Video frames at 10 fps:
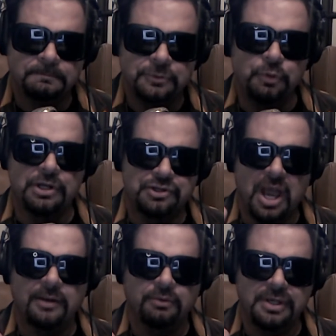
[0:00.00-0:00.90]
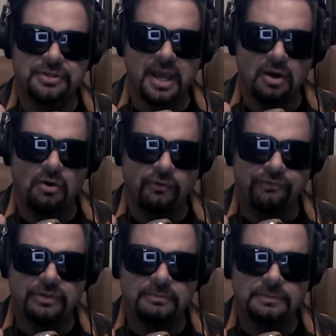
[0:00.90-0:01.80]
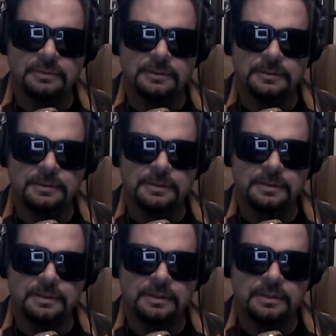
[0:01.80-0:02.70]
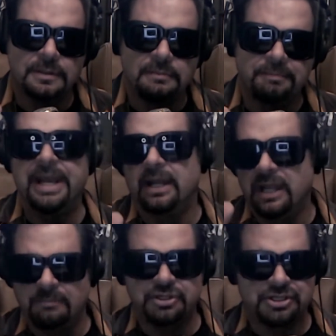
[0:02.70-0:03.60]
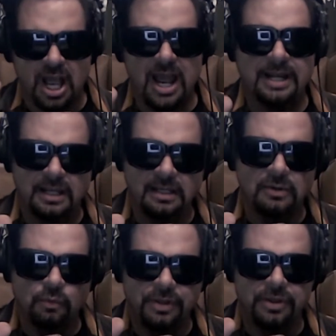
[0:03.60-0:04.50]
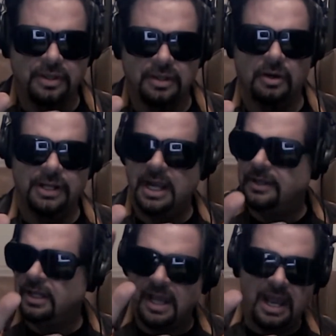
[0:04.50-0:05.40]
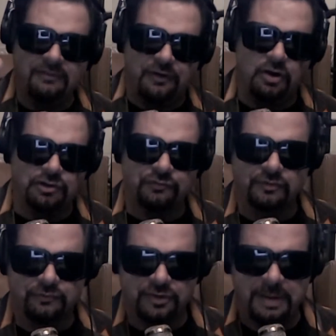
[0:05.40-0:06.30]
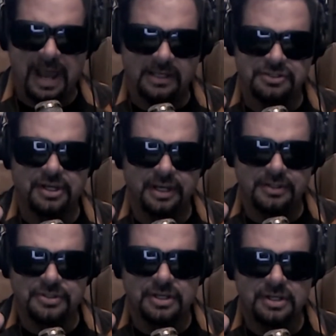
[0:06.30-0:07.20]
You want to side with these a-holes? BLM siding with, and the gay folks for the Palestinians.